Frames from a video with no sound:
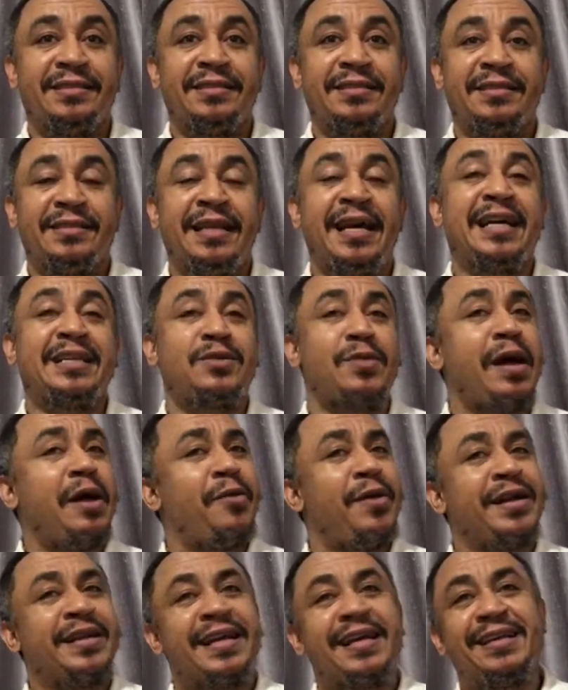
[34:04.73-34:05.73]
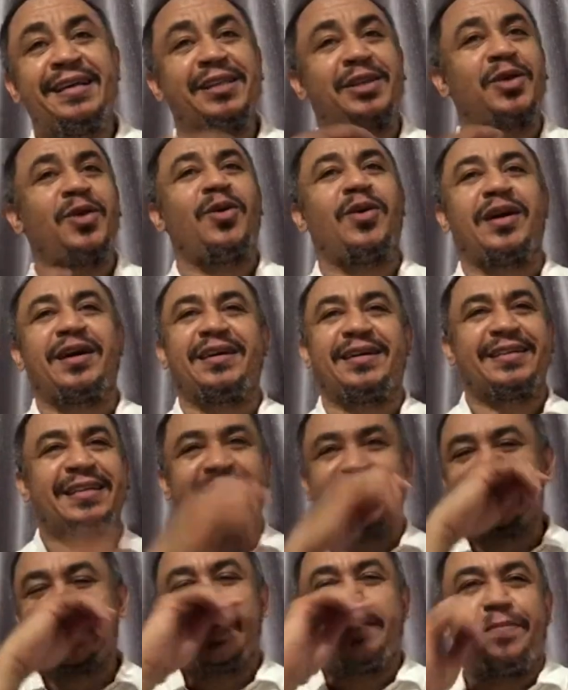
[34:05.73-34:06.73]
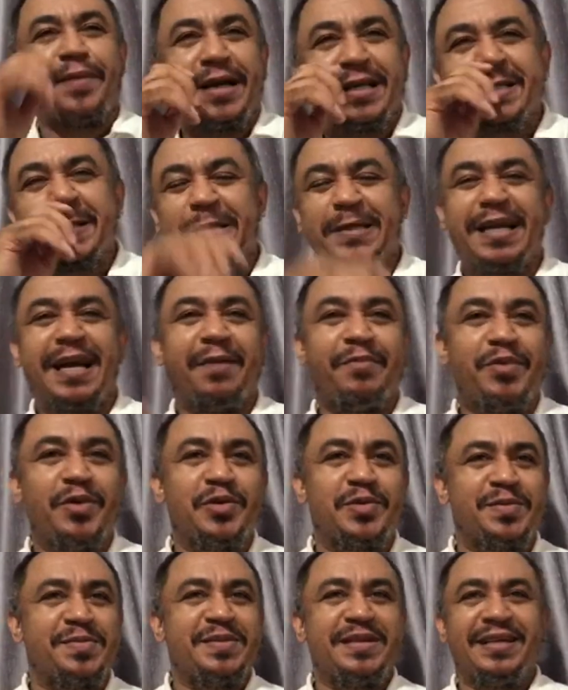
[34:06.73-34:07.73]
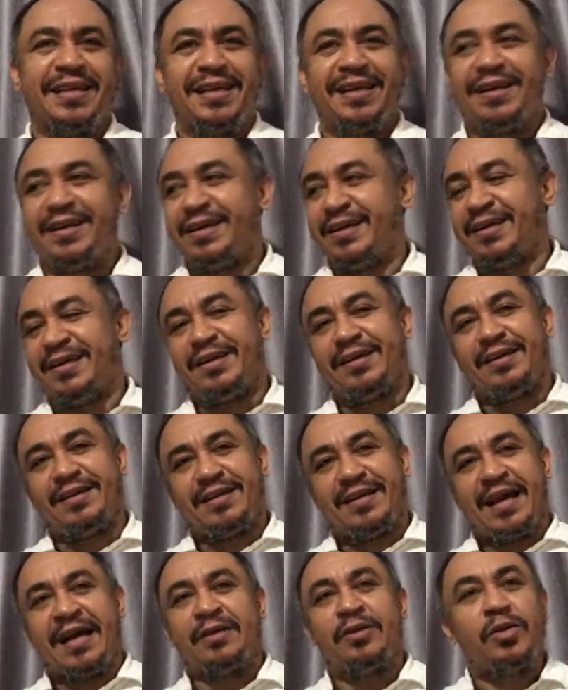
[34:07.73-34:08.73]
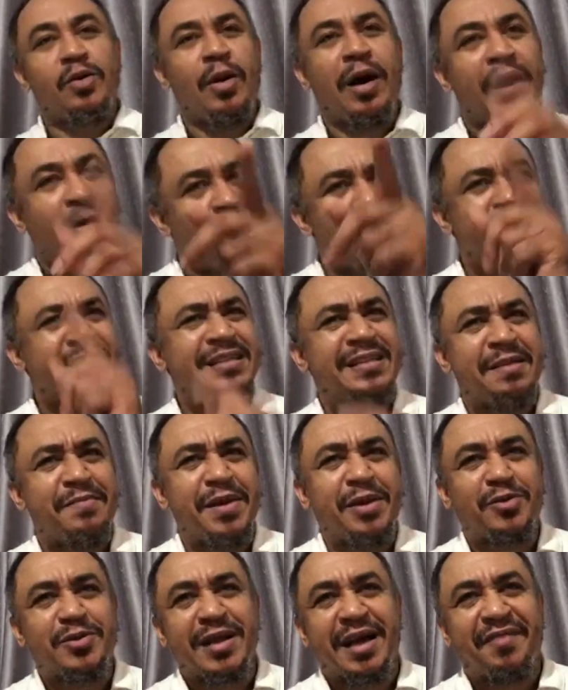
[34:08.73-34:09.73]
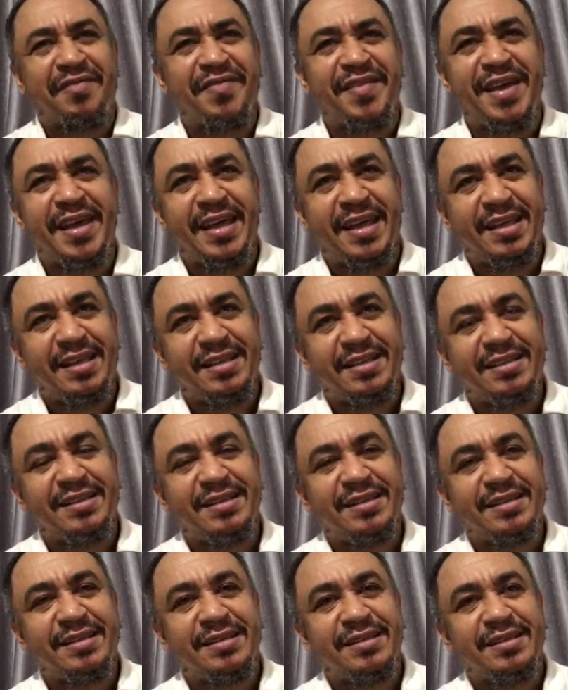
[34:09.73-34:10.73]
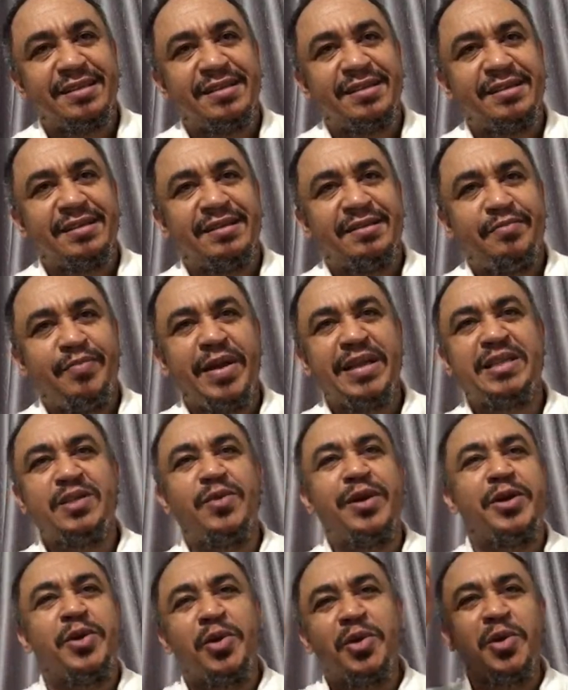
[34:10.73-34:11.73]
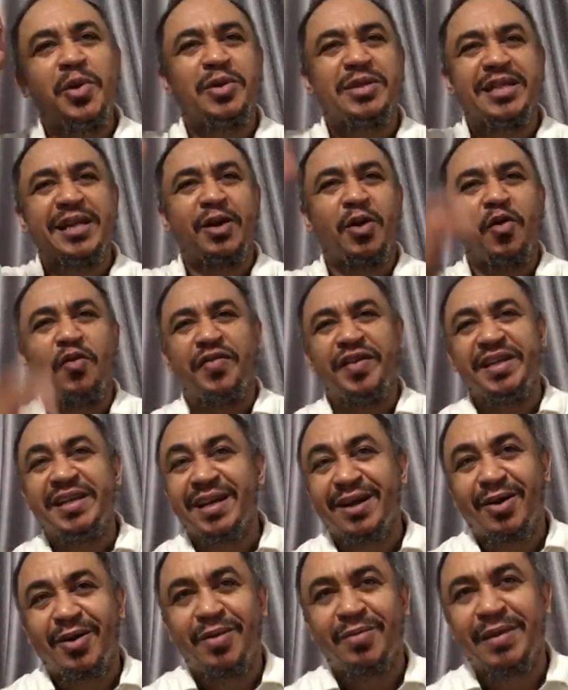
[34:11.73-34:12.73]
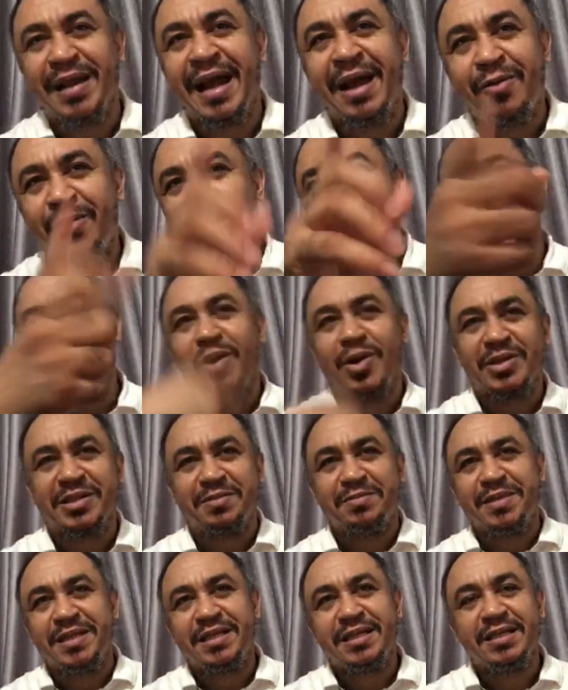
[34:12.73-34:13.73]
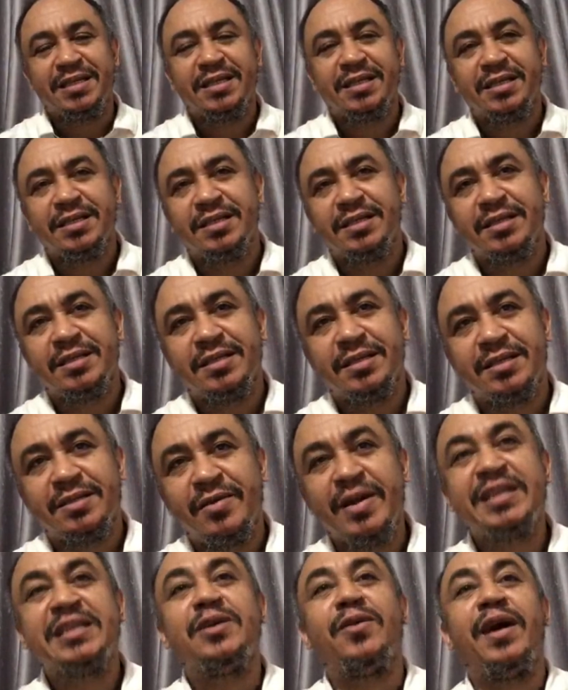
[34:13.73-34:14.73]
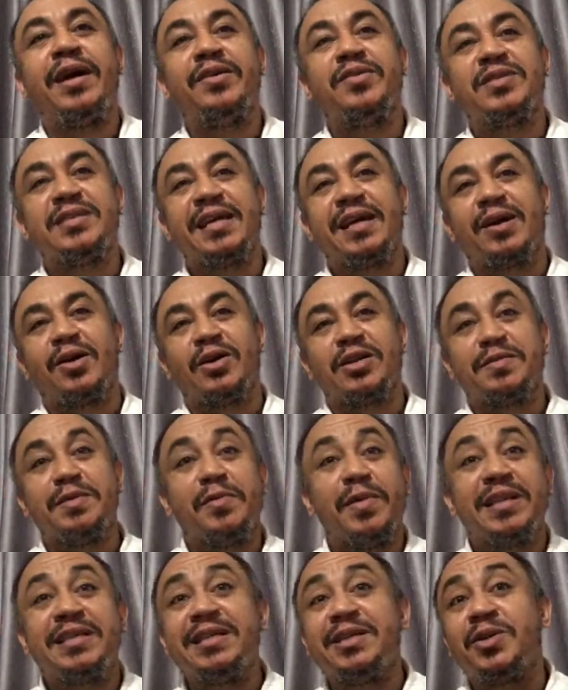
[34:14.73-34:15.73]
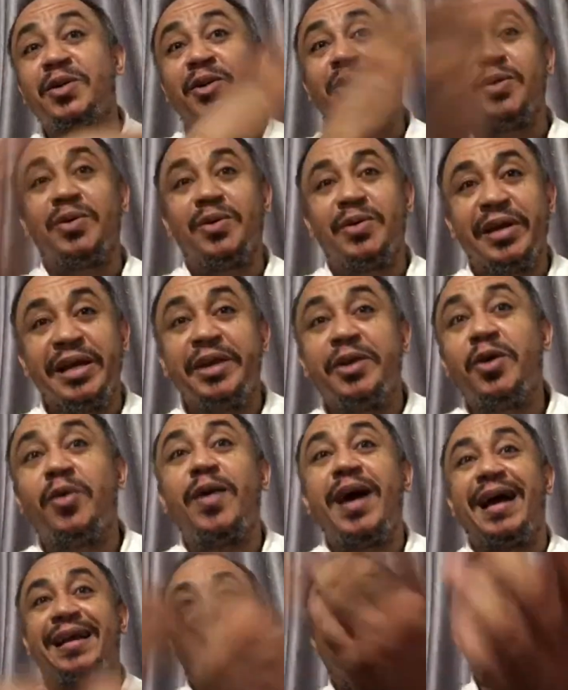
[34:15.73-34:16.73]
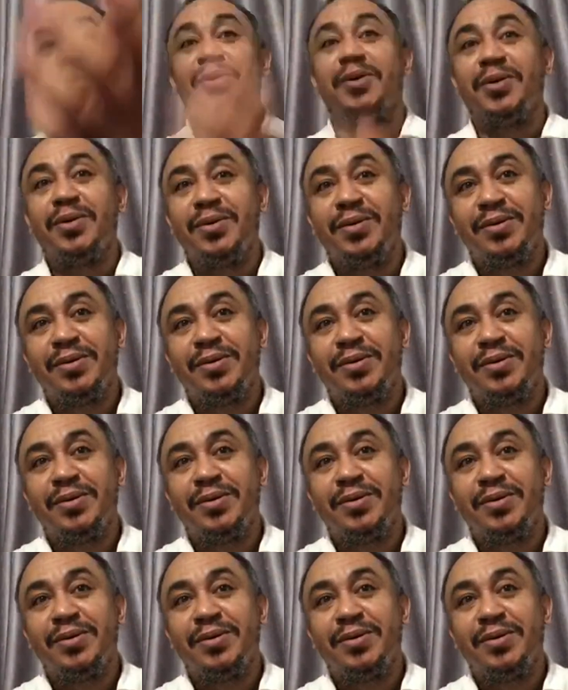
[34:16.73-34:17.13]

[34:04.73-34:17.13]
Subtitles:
That's why when they talk, they say, Pastor, they abuse me. I don't know how, waiting they make una fear. Person we no know say COVID they come, 9-1 cost me. Waiting why you stay cost me, waiting no know. You know where they go.